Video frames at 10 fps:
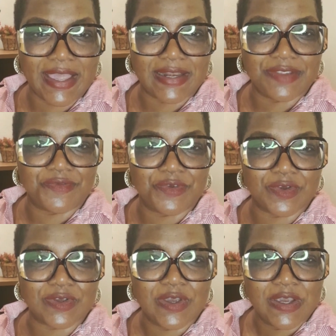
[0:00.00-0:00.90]
And if
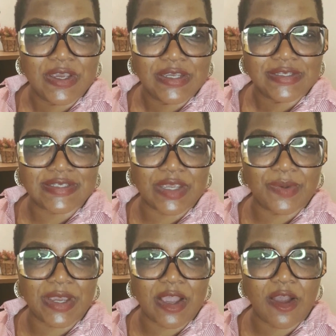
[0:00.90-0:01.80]
your
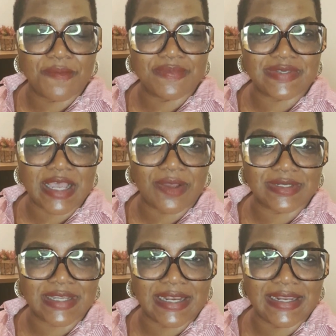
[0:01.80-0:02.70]
skewer comes
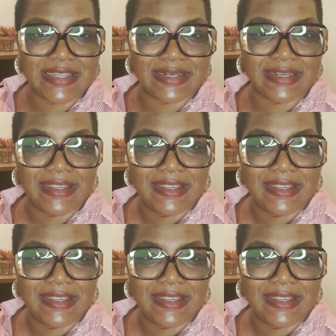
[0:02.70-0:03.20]
out clean,